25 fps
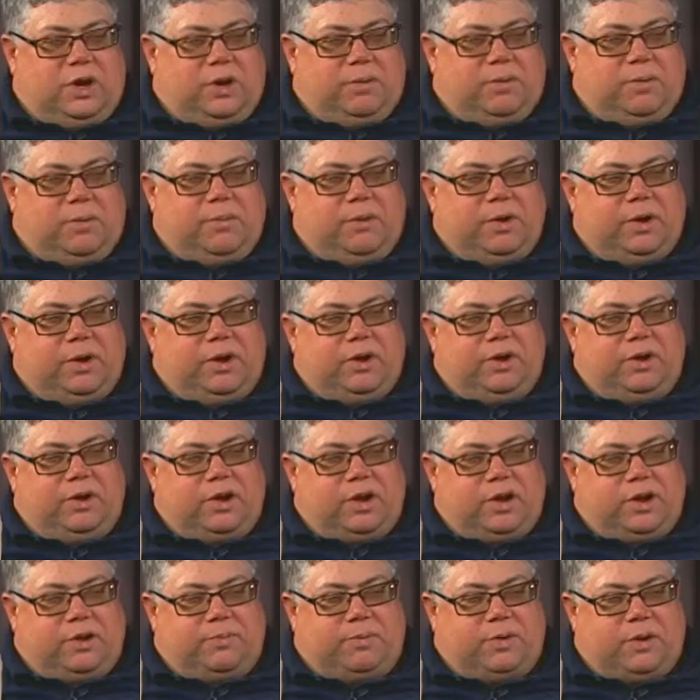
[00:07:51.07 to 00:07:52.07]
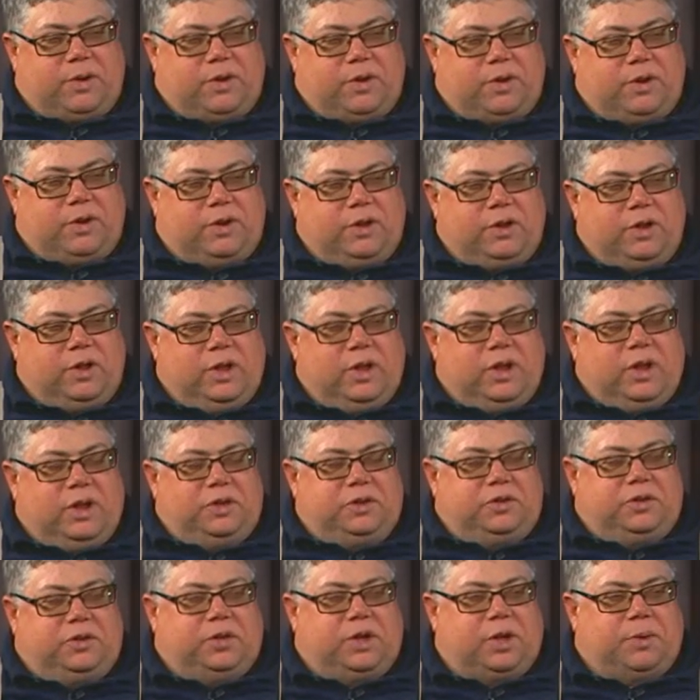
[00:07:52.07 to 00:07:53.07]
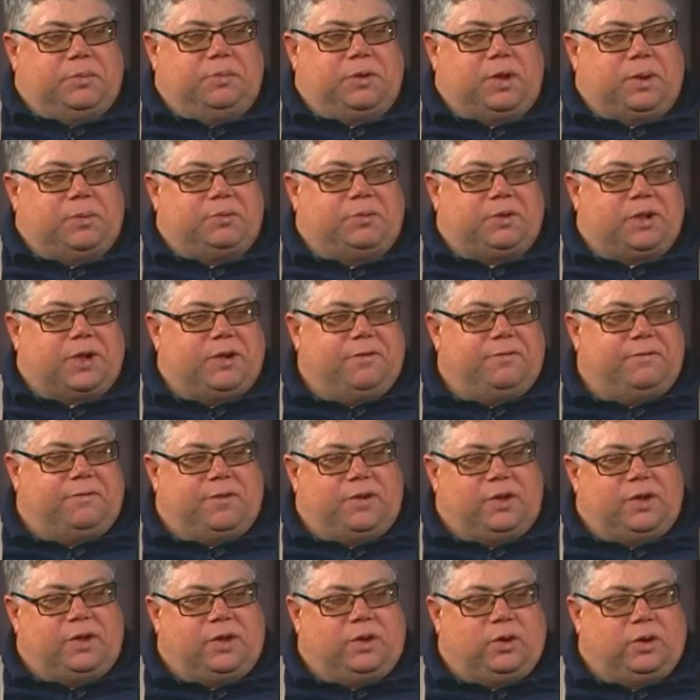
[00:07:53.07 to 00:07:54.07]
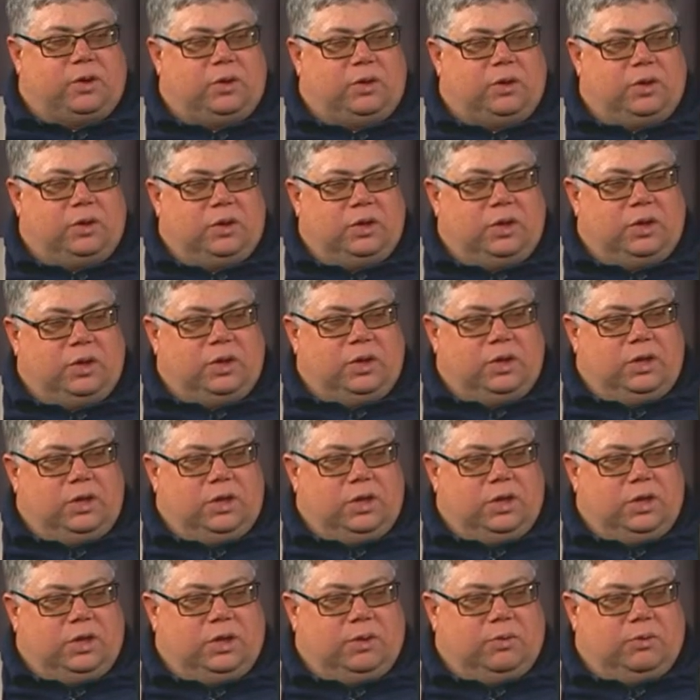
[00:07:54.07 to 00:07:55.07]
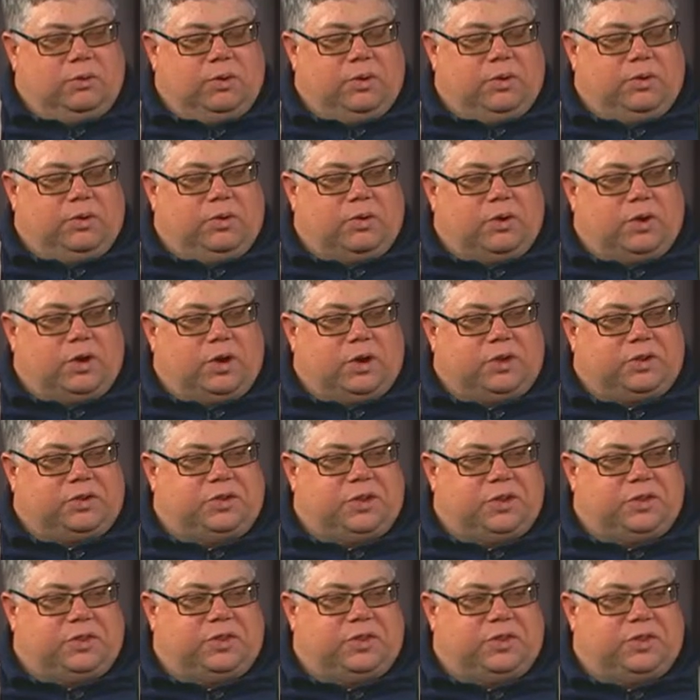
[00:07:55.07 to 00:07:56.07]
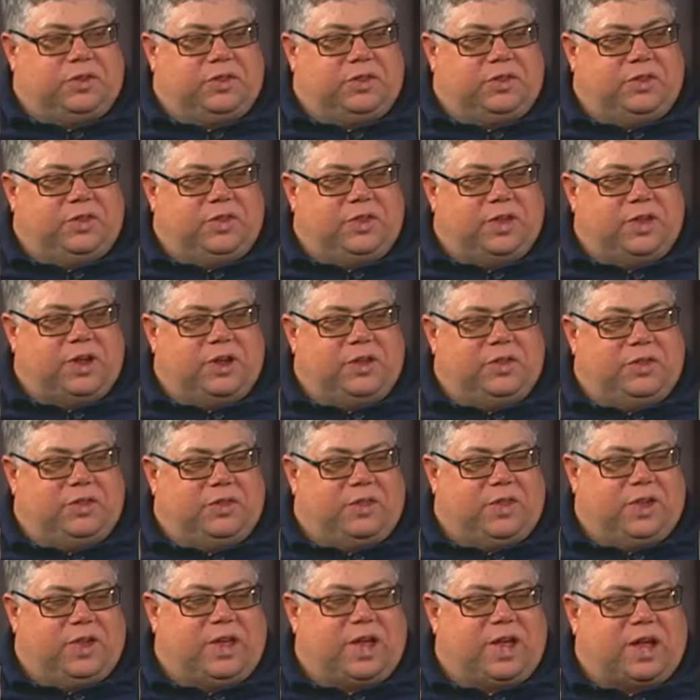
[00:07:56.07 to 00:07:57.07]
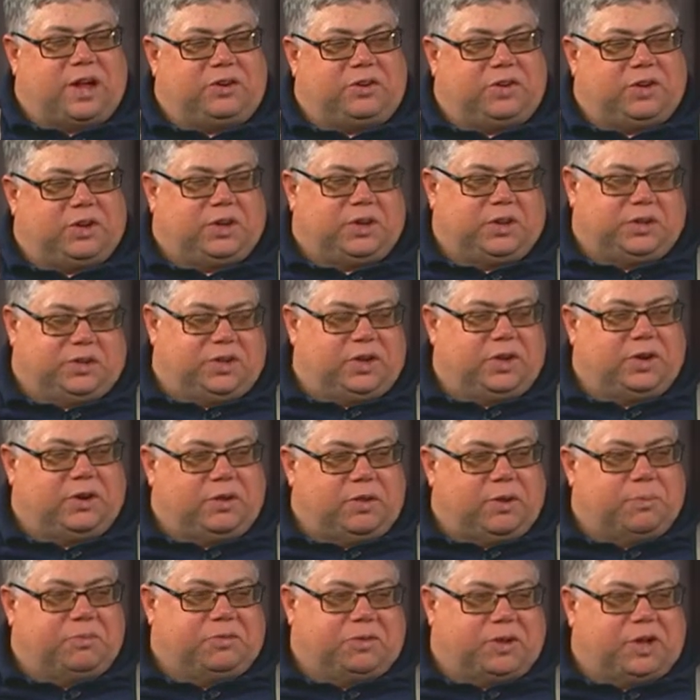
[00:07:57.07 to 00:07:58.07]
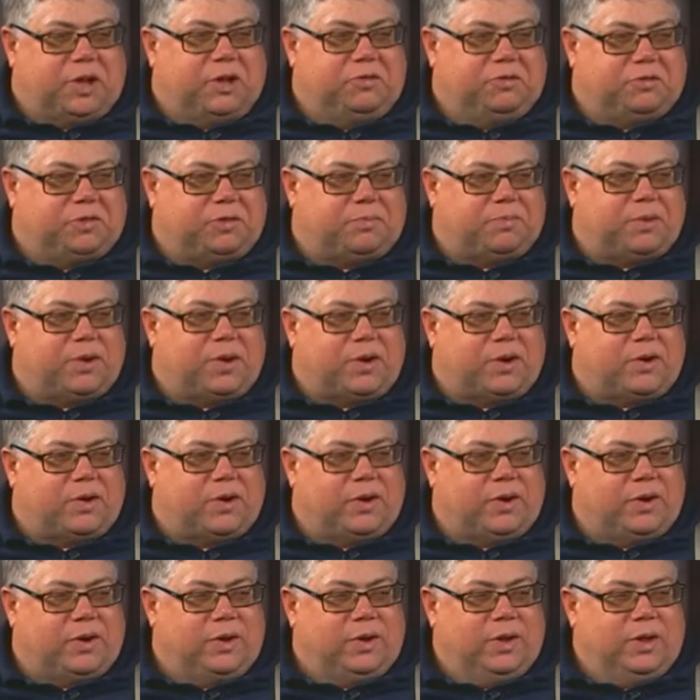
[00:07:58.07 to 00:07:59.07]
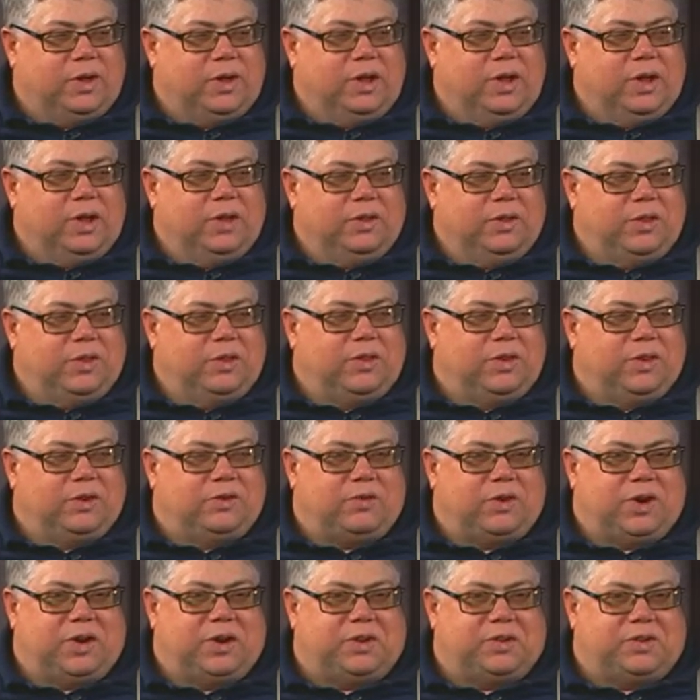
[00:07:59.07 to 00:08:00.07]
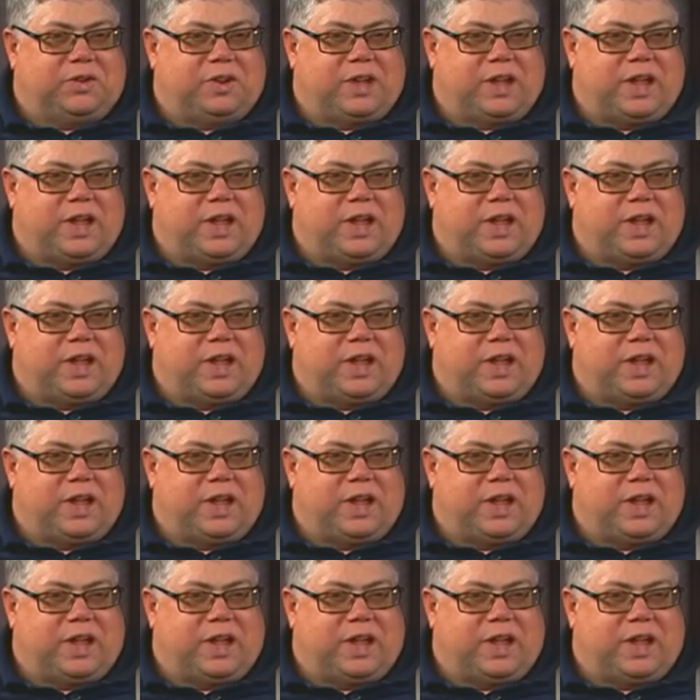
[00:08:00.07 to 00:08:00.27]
about being a dog parent. Sometimes I feel with dogs that they actually consider themselves a parent. They're trying to say,